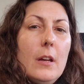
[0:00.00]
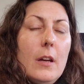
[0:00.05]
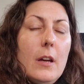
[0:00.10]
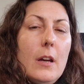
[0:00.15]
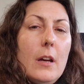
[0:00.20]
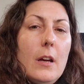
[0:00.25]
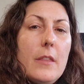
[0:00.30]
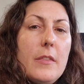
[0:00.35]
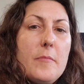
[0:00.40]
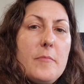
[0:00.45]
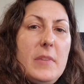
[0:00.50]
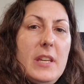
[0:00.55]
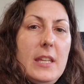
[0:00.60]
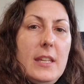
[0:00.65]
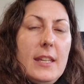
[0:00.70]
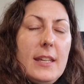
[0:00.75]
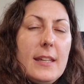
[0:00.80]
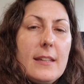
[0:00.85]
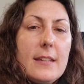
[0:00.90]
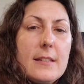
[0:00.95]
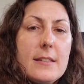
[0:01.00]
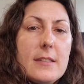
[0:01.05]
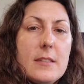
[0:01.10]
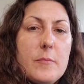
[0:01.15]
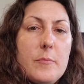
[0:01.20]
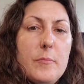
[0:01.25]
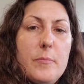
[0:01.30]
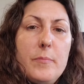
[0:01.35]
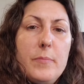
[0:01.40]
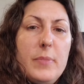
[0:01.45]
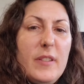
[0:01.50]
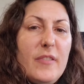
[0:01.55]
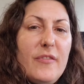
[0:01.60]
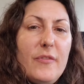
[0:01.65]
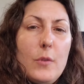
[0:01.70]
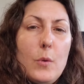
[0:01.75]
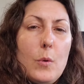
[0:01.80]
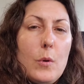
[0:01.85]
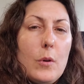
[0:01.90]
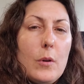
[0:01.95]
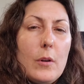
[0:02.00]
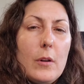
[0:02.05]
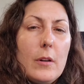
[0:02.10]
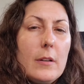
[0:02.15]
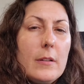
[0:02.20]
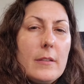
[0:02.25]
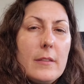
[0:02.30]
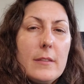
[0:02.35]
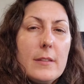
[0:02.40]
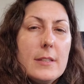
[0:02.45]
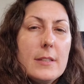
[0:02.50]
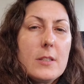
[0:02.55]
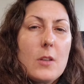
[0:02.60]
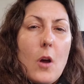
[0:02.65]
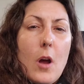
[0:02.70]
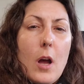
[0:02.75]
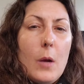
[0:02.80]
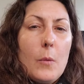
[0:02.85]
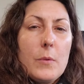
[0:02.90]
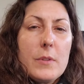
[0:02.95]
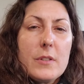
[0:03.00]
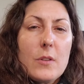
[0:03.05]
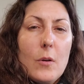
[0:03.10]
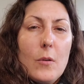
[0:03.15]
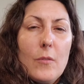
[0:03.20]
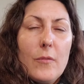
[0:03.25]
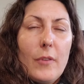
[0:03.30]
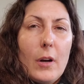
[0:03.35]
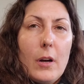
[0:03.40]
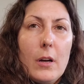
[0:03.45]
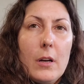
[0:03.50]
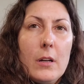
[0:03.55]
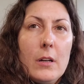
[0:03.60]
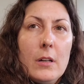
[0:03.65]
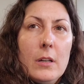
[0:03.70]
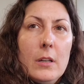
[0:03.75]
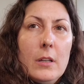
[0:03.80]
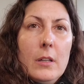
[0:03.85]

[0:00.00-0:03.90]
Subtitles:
the meetings before the song was over.